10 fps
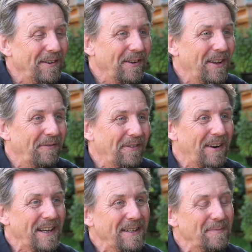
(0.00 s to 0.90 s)
looking for
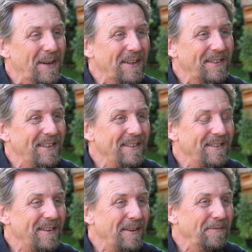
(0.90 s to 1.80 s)
raiding parties,
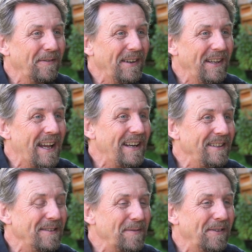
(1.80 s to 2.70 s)
and hopefully heading them